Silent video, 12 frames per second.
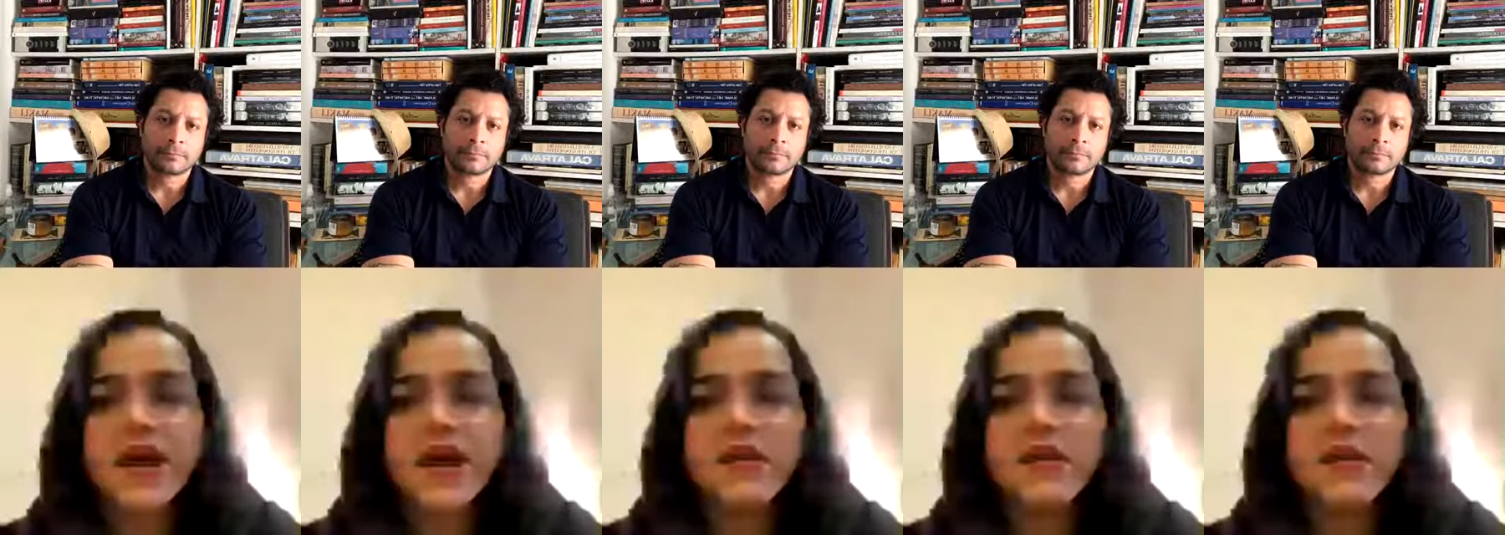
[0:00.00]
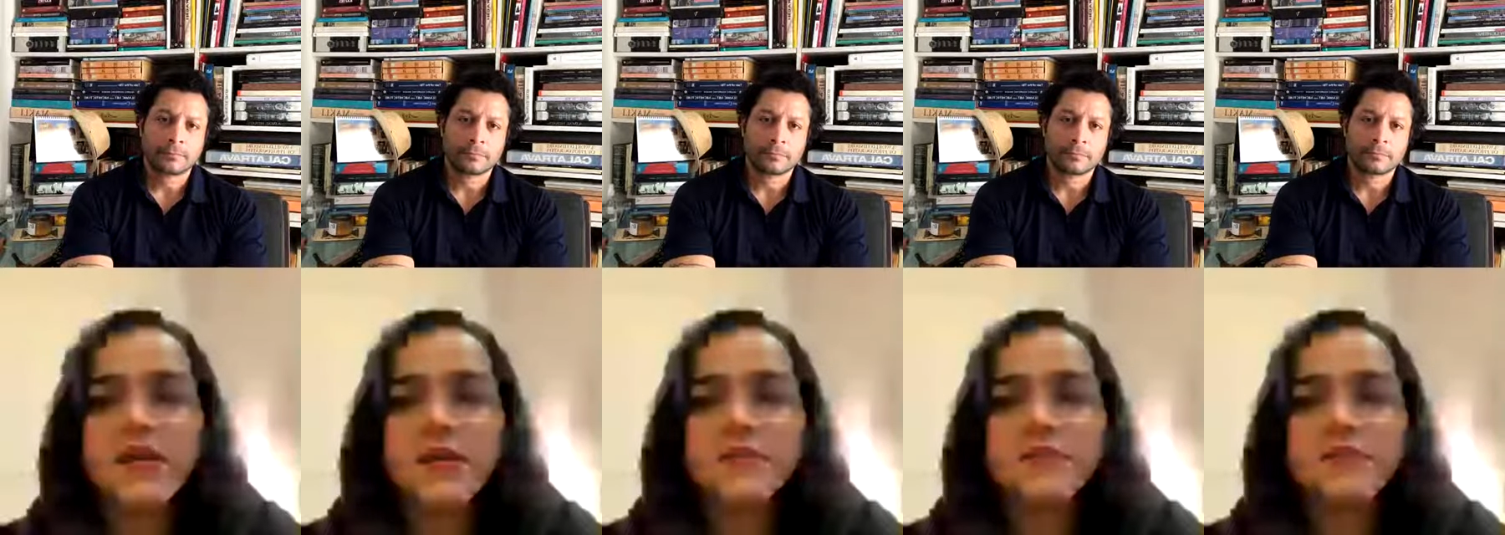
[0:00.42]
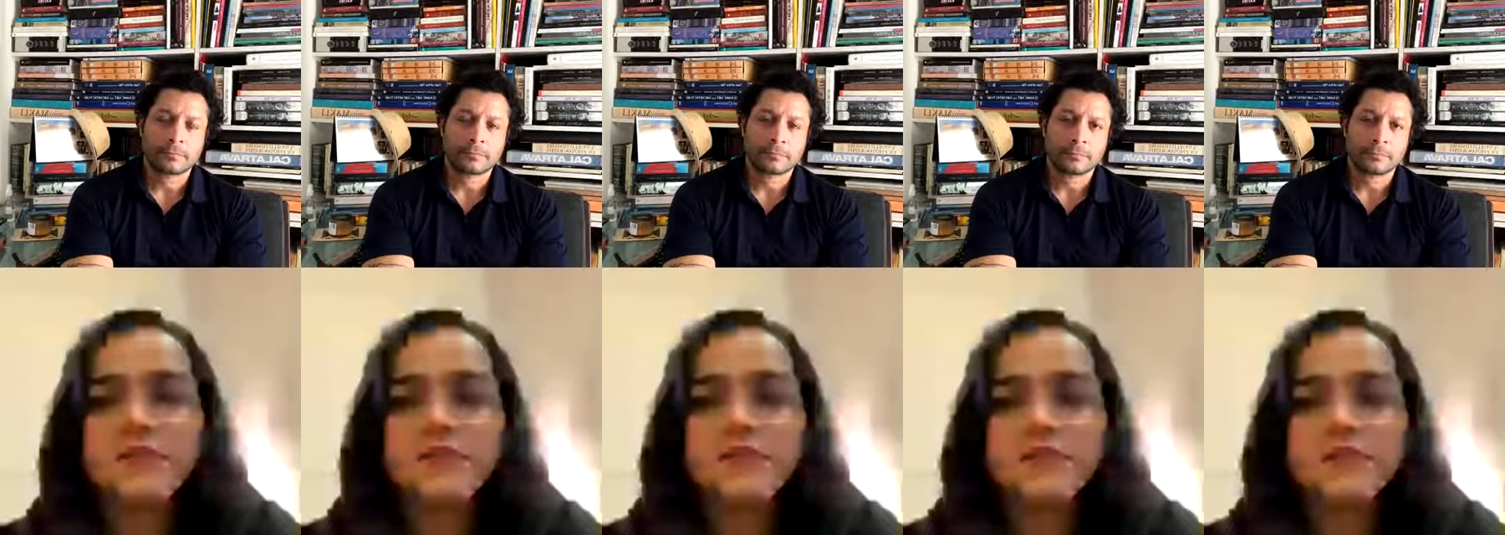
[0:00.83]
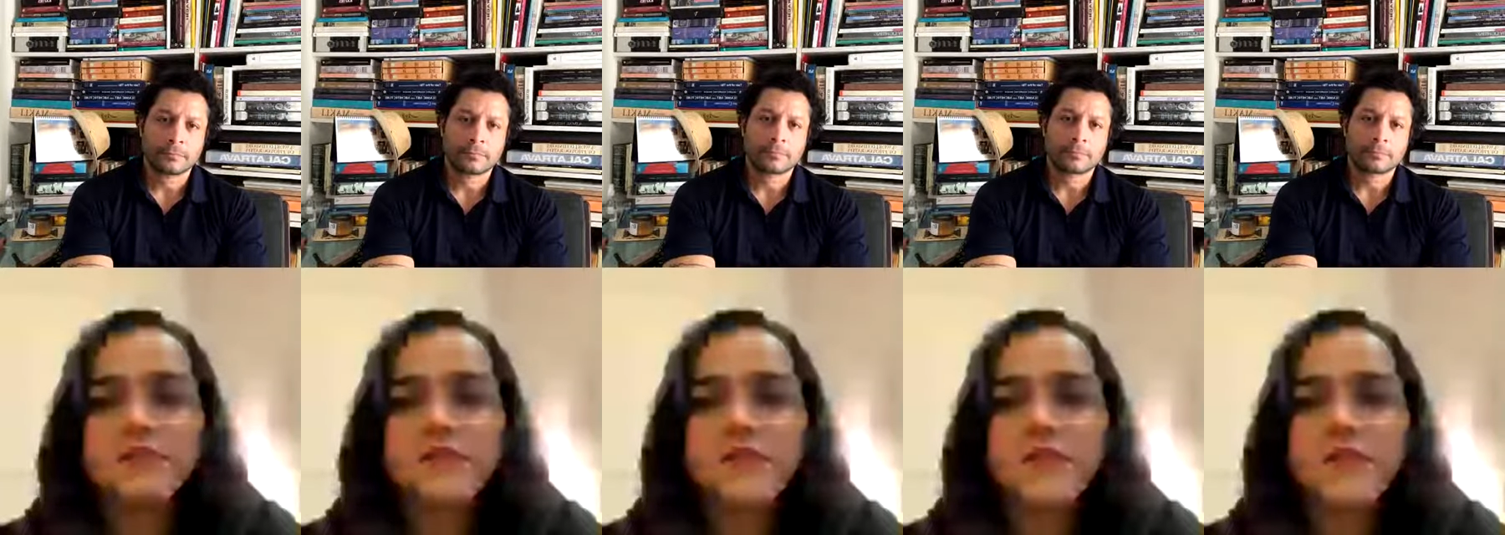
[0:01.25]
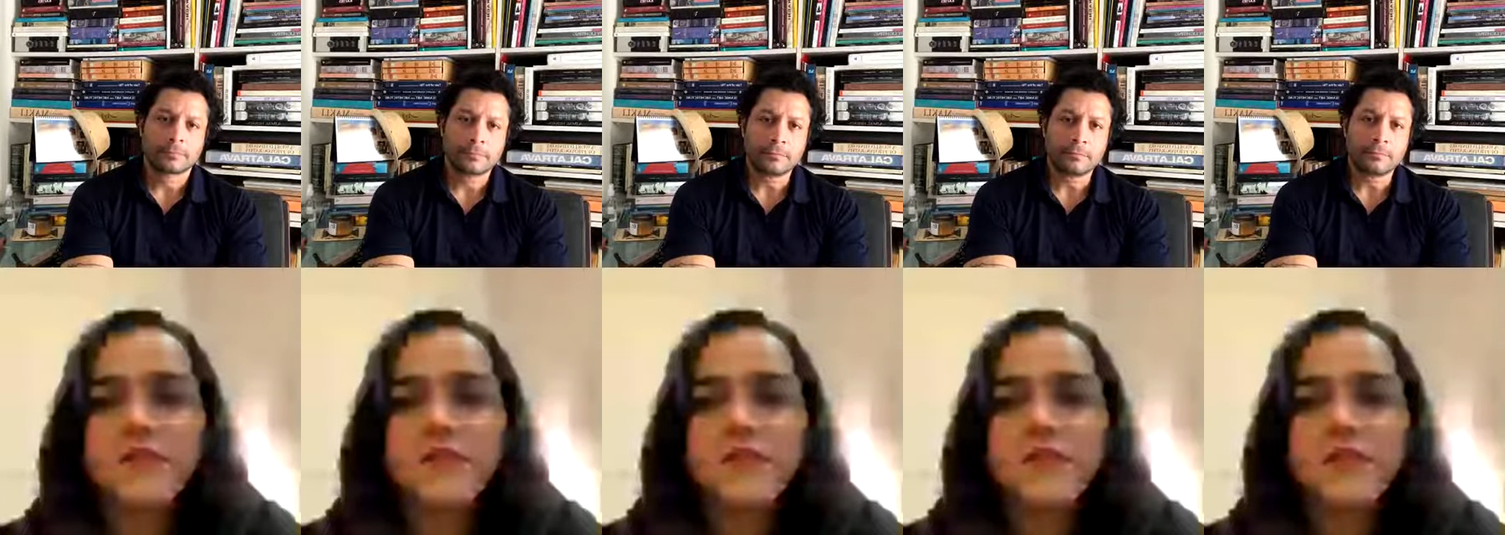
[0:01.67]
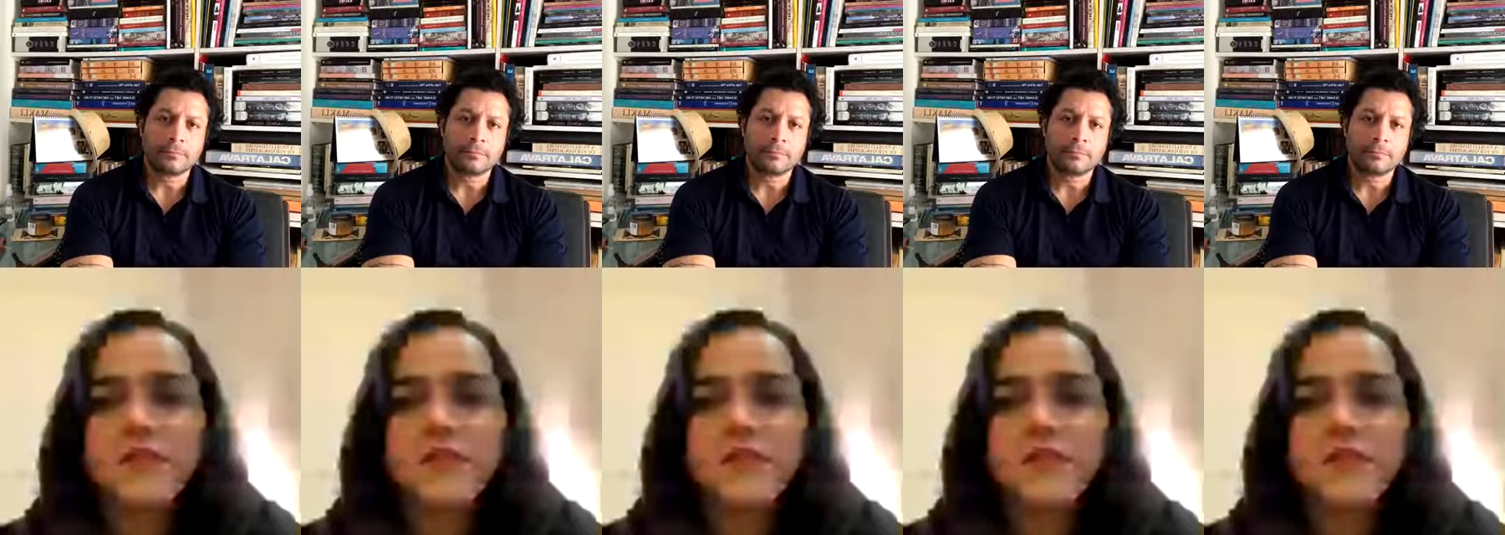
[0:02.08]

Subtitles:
[no speech]